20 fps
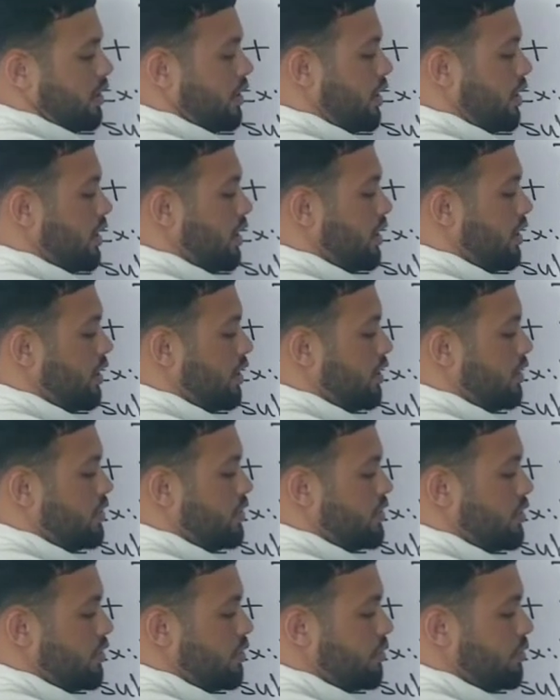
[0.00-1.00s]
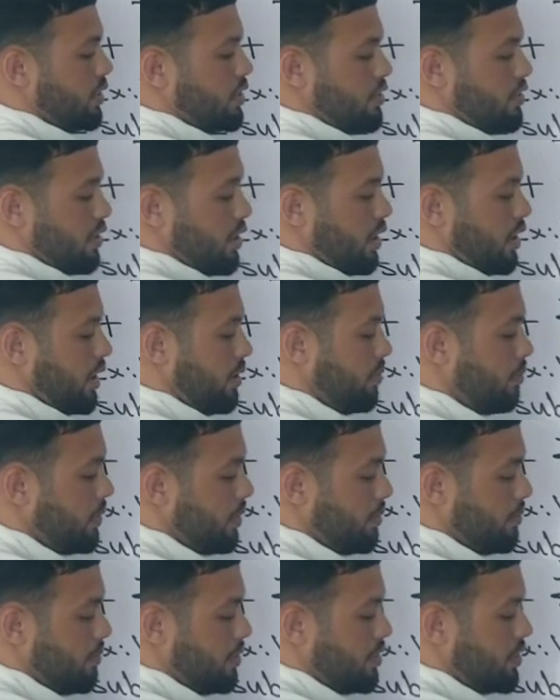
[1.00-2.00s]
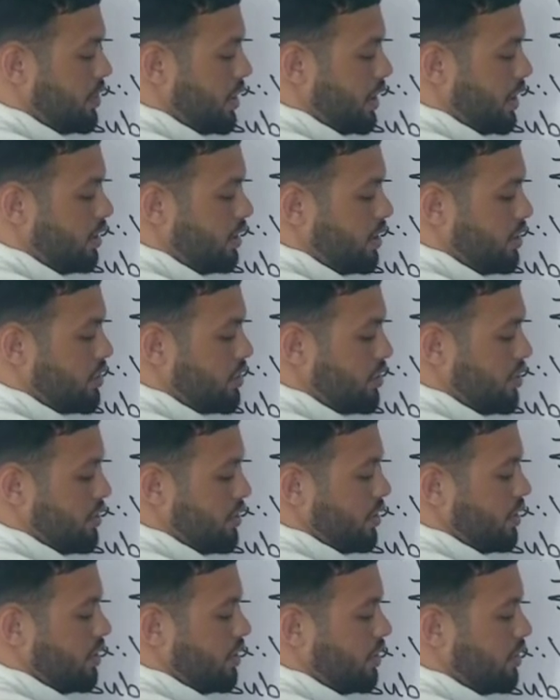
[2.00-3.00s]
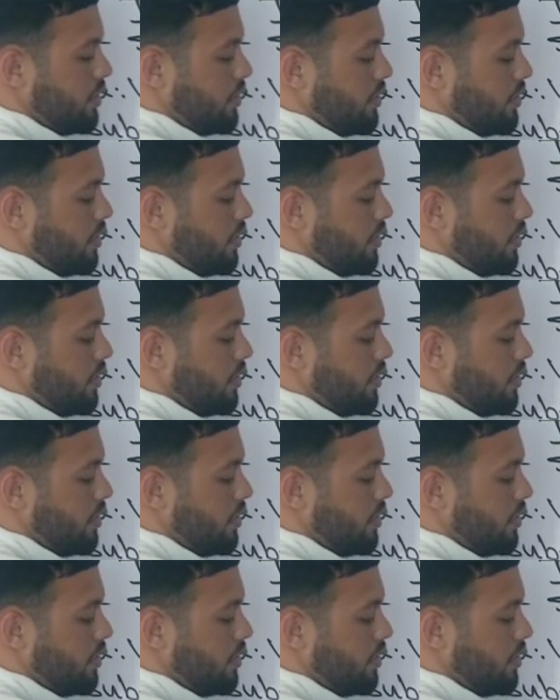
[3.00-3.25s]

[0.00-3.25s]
And what's the complement? English recently.